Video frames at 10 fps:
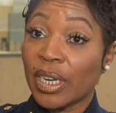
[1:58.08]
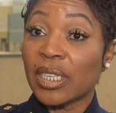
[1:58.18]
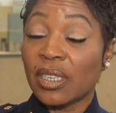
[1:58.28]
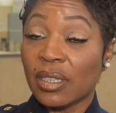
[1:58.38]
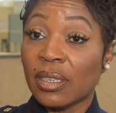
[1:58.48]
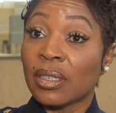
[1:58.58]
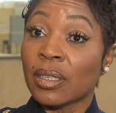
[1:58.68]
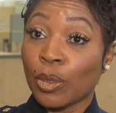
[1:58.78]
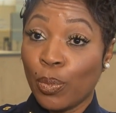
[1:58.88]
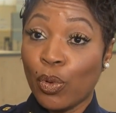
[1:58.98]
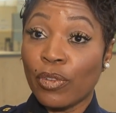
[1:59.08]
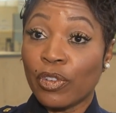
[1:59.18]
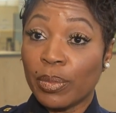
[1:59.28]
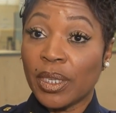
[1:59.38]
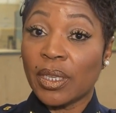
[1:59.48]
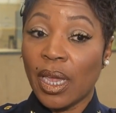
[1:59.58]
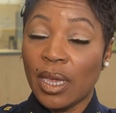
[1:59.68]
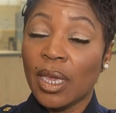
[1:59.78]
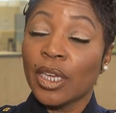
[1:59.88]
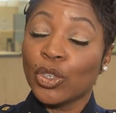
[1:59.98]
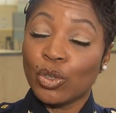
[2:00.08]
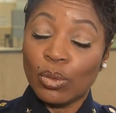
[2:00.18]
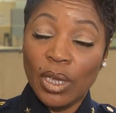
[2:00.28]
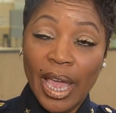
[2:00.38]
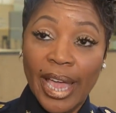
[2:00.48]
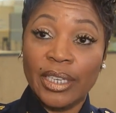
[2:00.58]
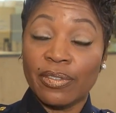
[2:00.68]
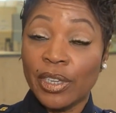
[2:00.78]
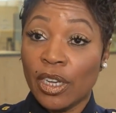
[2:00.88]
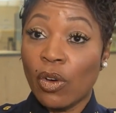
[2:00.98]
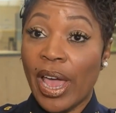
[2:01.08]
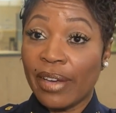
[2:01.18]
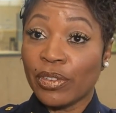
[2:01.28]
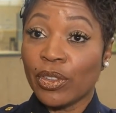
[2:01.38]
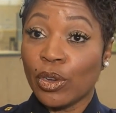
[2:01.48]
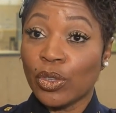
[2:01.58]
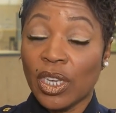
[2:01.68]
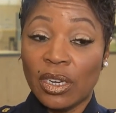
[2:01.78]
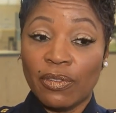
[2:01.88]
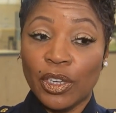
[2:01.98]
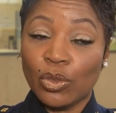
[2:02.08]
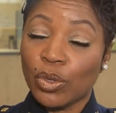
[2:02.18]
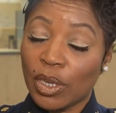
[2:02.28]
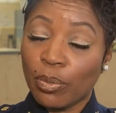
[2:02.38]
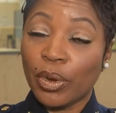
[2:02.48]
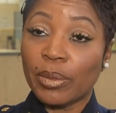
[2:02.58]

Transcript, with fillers: our assistance and support from the state to actively go after those individuals and